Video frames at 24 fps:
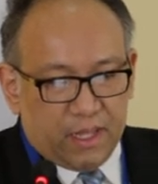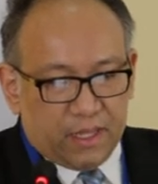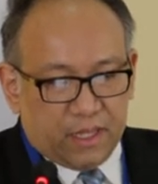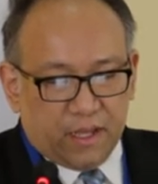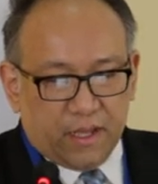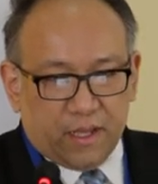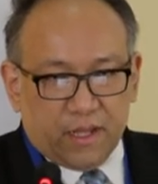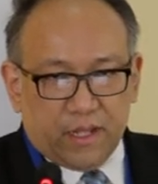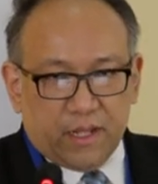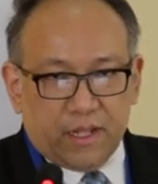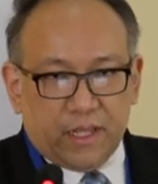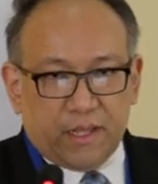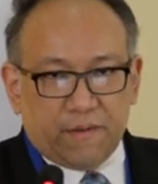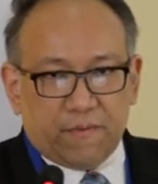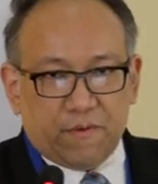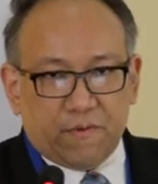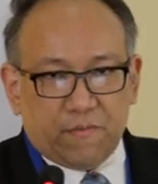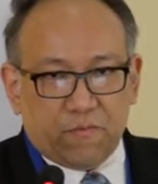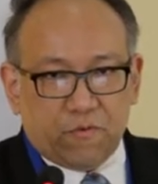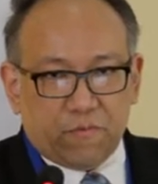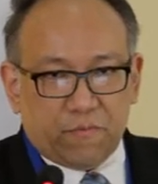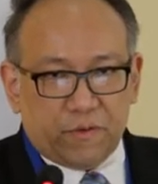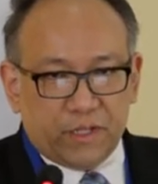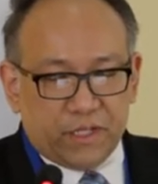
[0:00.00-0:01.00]
the labor
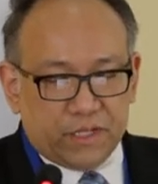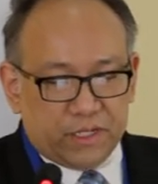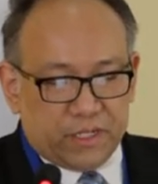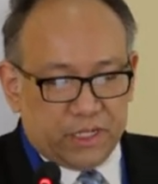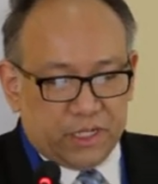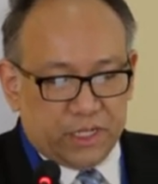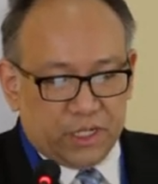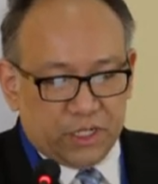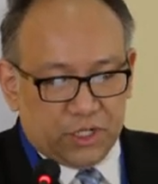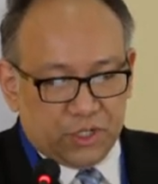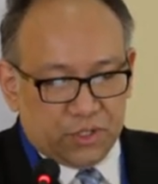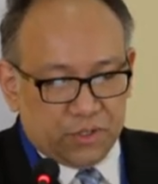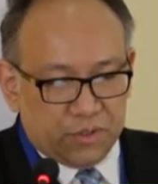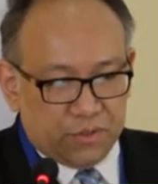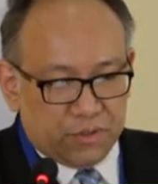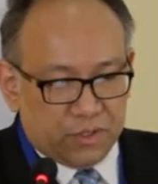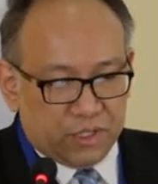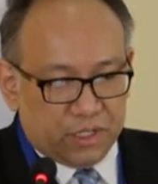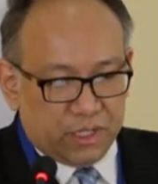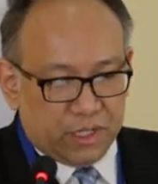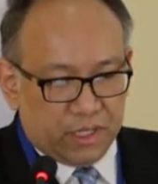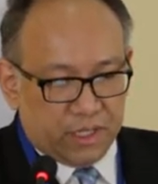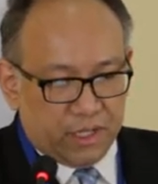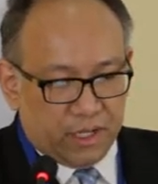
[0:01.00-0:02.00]
mobility
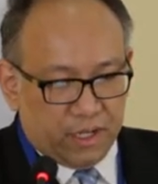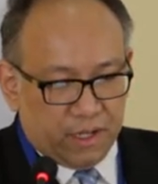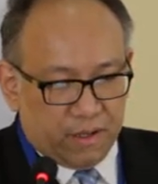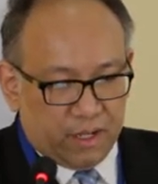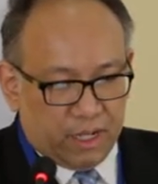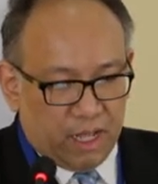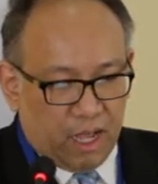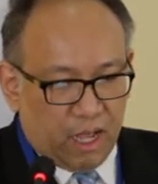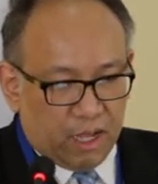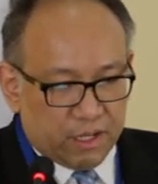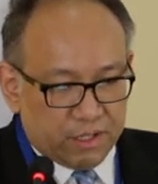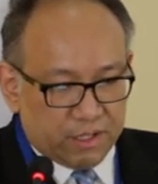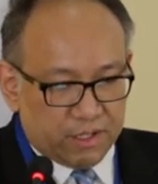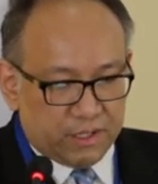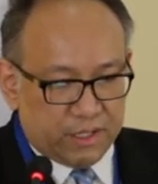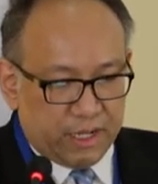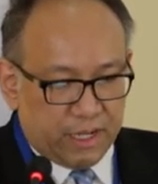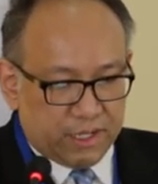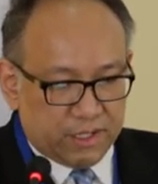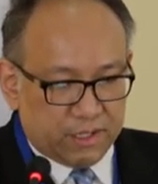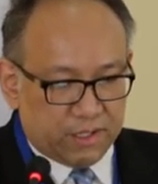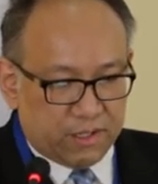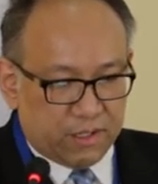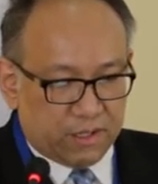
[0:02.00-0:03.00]
issues in the larger
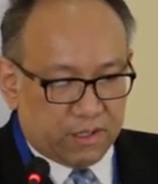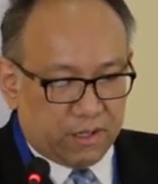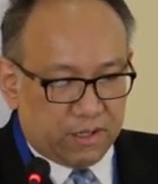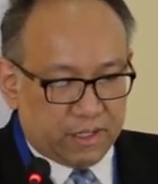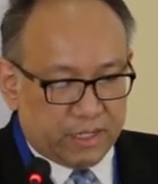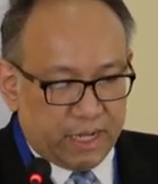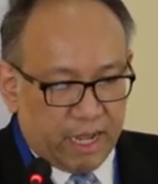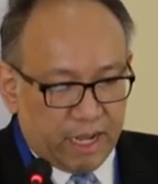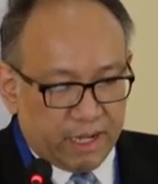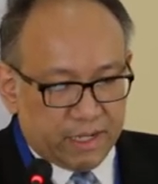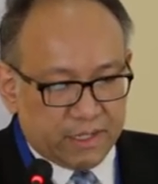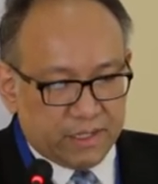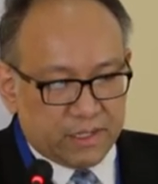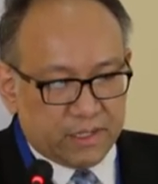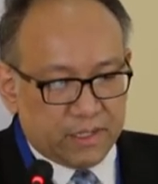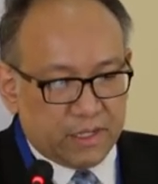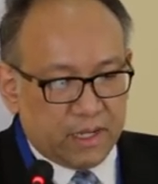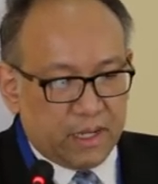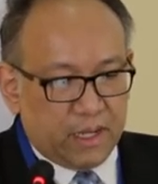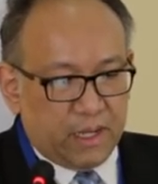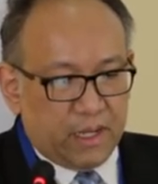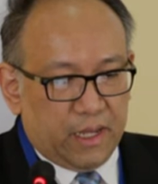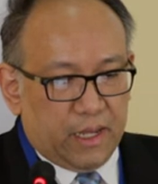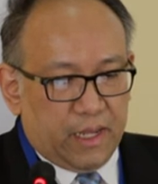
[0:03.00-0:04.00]
national context.
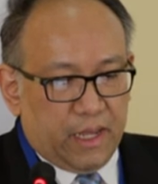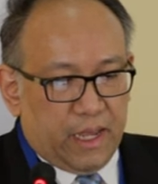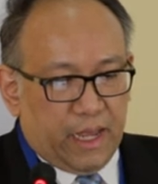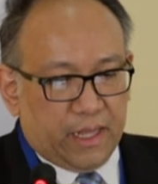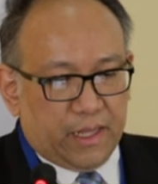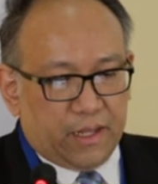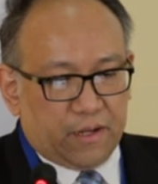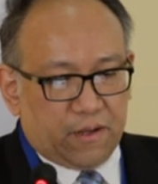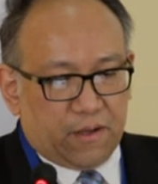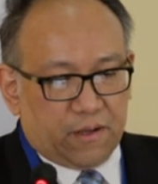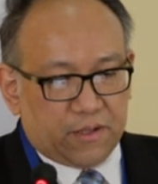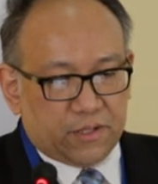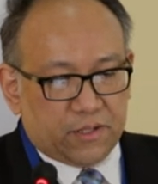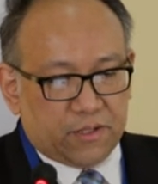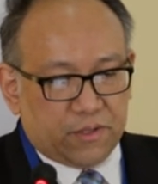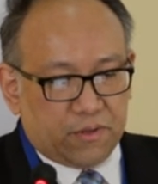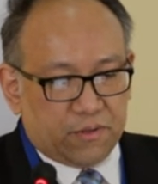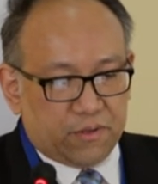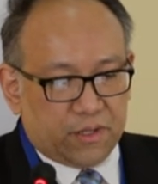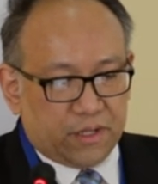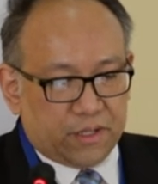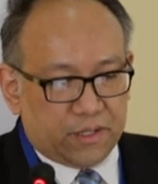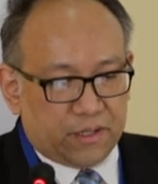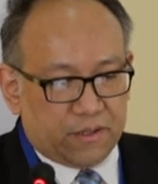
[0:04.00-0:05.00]
And then
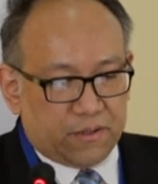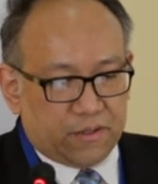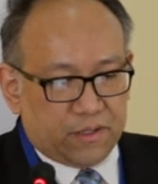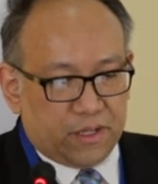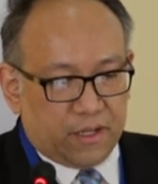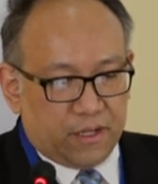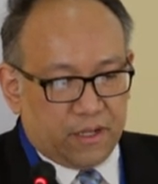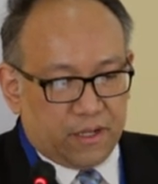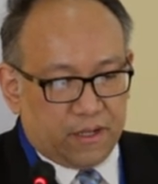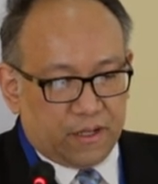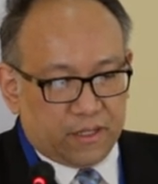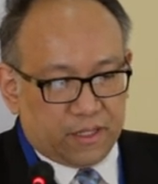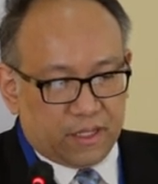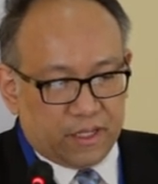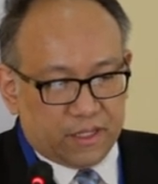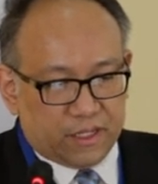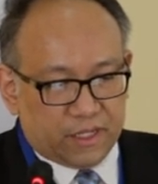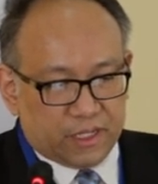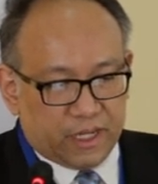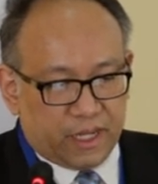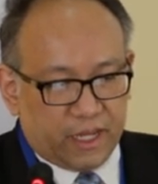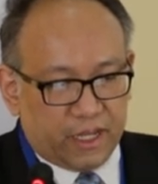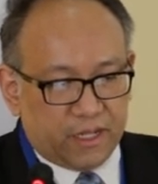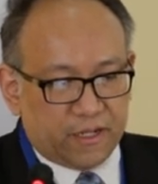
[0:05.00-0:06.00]
also the
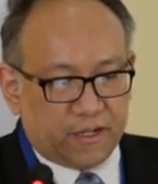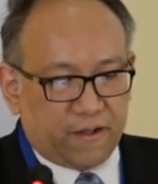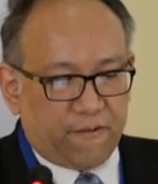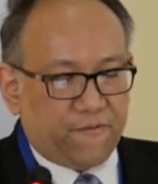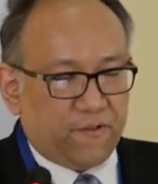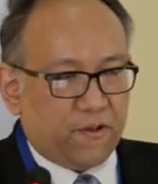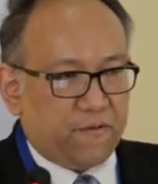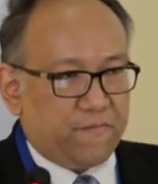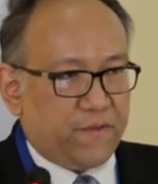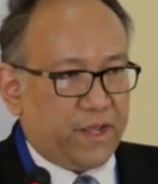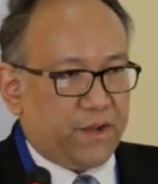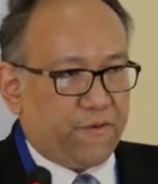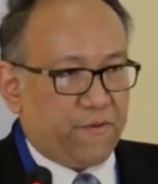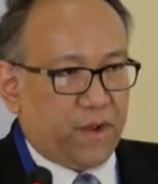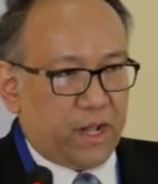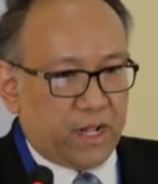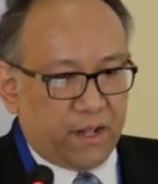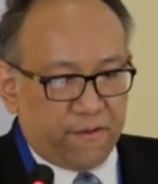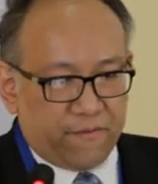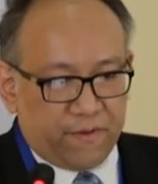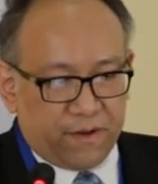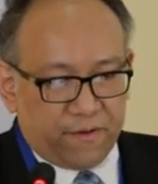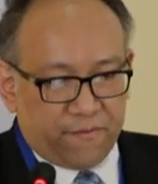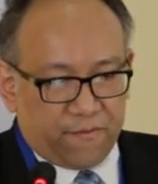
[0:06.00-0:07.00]
skill development
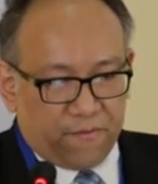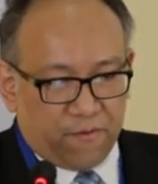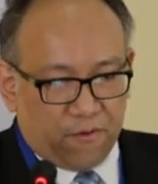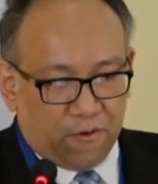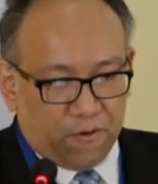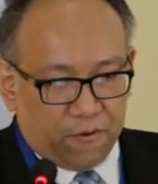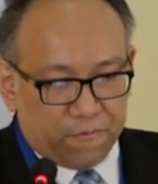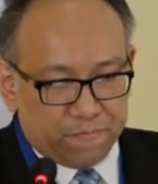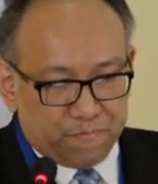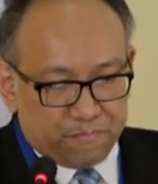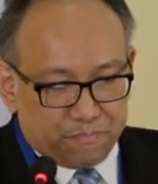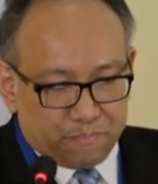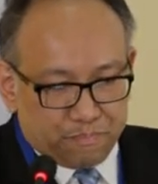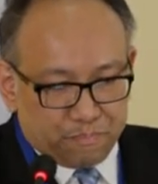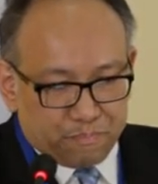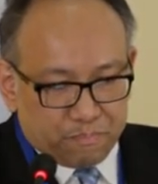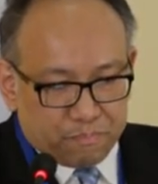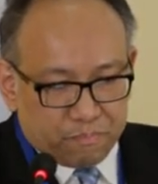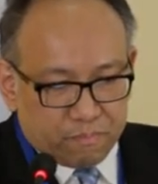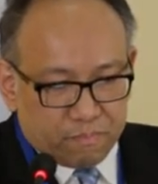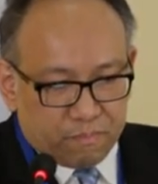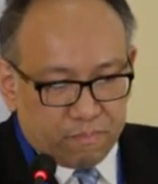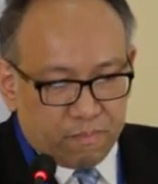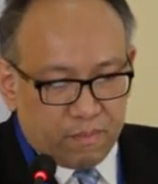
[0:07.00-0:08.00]
relevant for
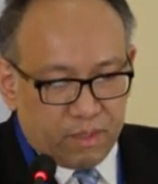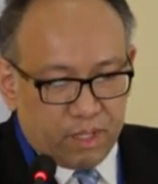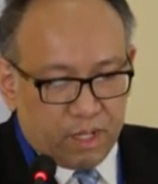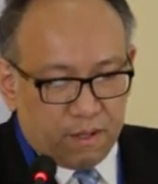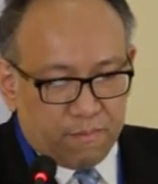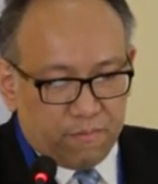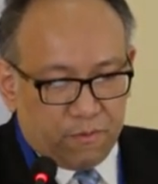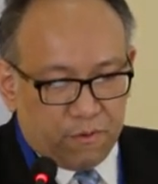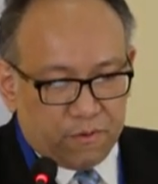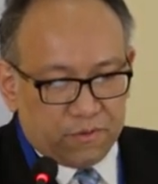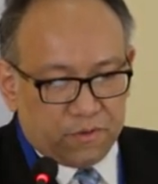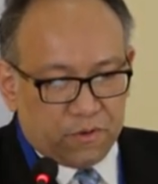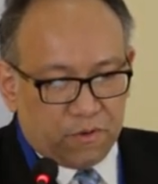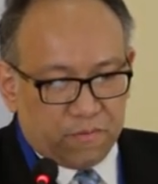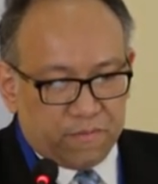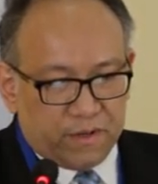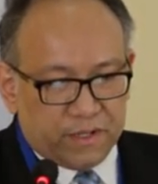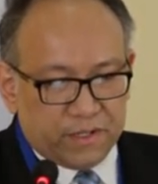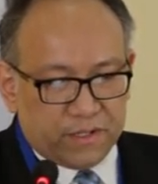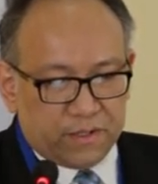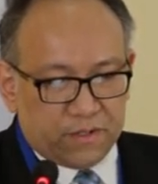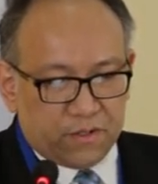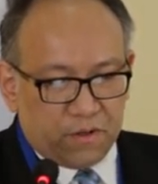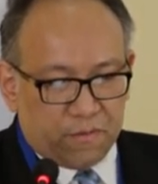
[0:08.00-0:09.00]
both
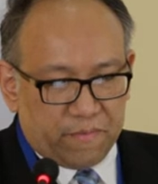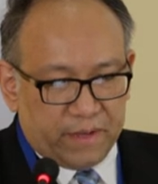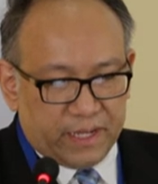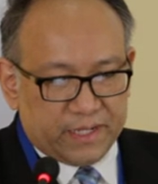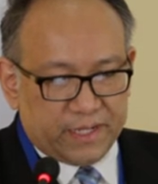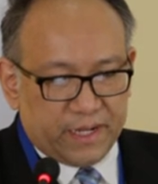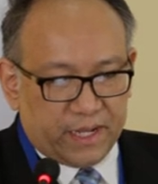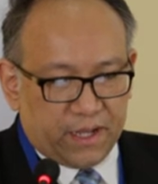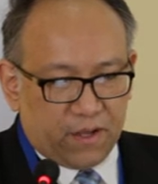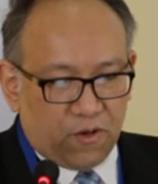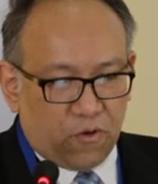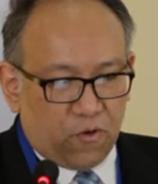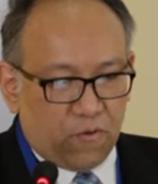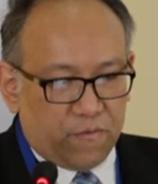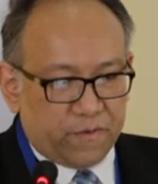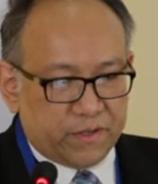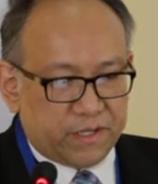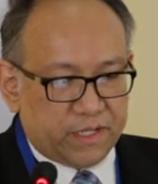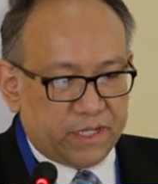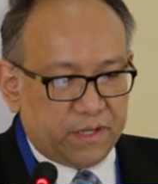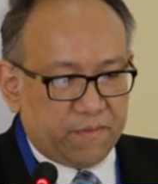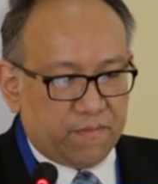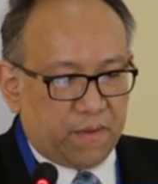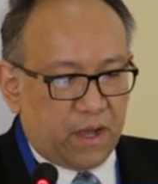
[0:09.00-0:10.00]
domestic and
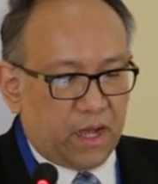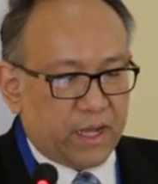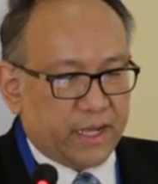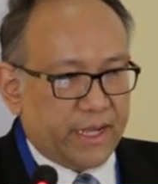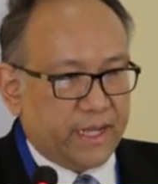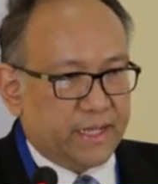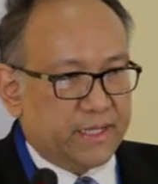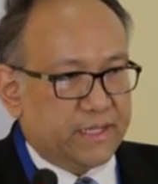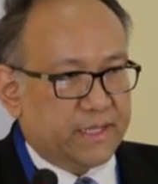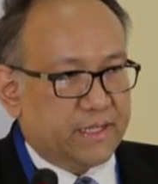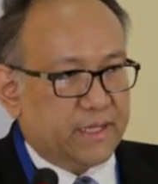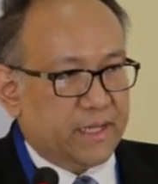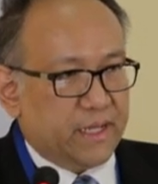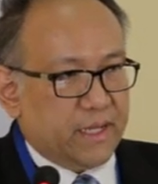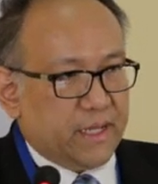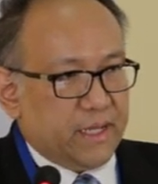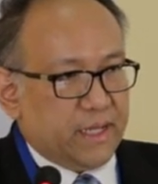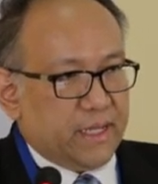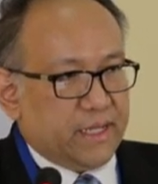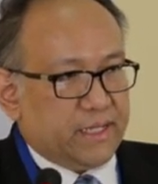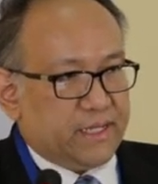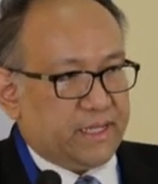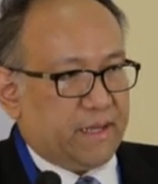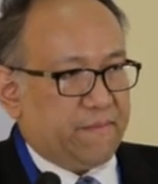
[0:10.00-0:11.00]
overseas markets.
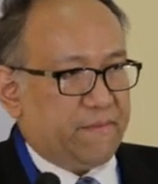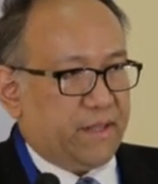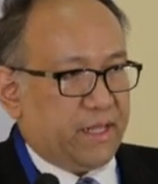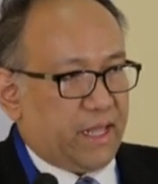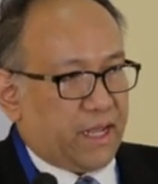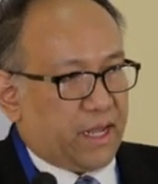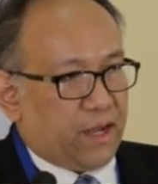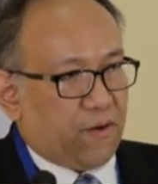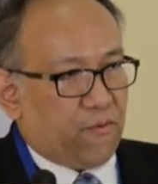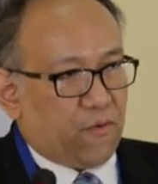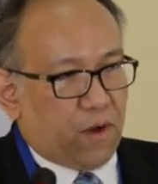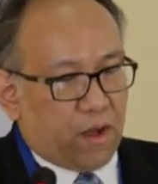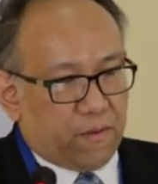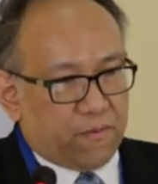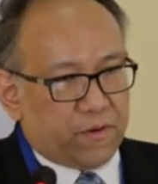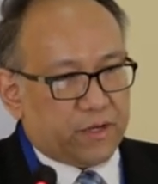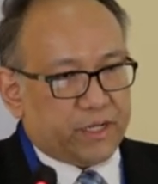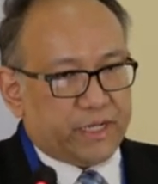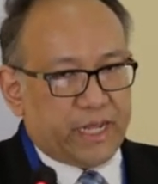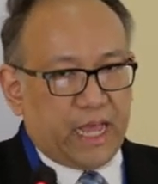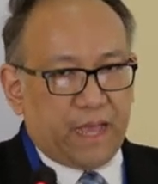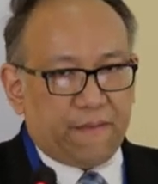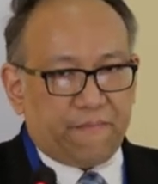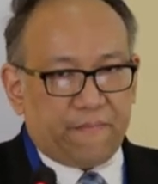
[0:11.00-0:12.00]
Something like a rubber
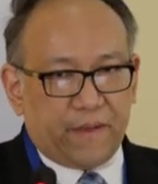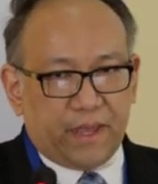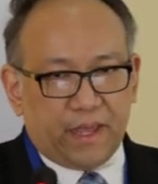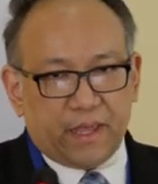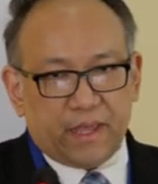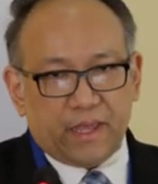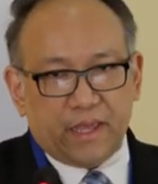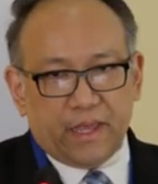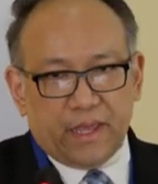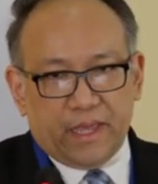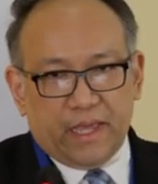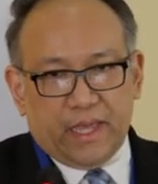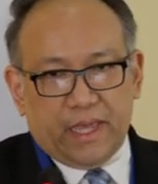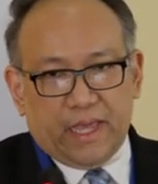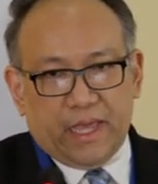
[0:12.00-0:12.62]
tapping.